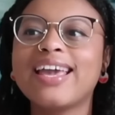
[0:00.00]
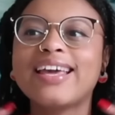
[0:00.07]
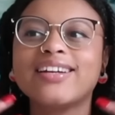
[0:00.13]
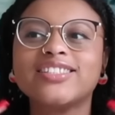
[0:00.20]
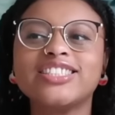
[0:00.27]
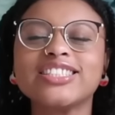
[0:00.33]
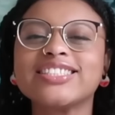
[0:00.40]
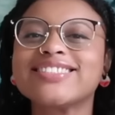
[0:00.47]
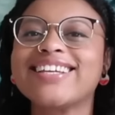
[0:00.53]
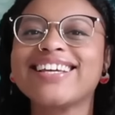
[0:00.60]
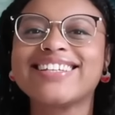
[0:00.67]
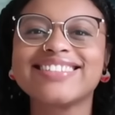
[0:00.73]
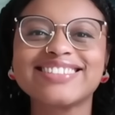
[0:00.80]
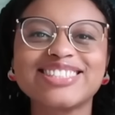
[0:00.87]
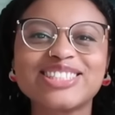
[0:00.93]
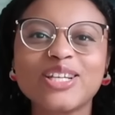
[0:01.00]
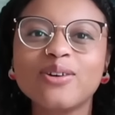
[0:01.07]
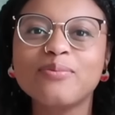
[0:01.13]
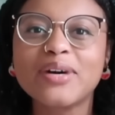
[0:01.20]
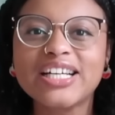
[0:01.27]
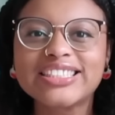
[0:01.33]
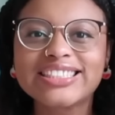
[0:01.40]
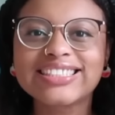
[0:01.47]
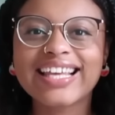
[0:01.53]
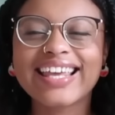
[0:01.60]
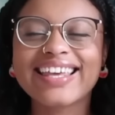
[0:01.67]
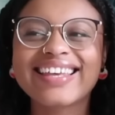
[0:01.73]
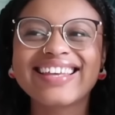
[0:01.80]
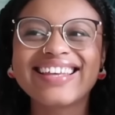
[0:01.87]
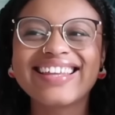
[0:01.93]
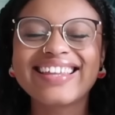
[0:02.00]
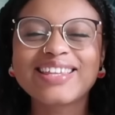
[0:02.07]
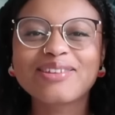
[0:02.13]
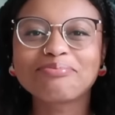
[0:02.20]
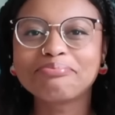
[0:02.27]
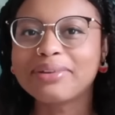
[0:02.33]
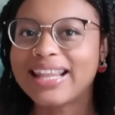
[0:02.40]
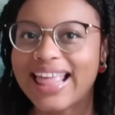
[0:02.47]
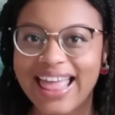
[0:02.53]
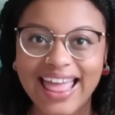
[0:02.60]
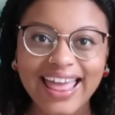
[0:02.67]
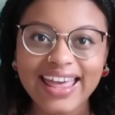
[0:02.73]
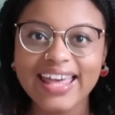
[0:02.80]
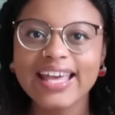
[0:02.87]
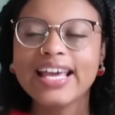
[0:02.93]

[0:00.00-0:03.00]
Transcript: and just like so much like bleh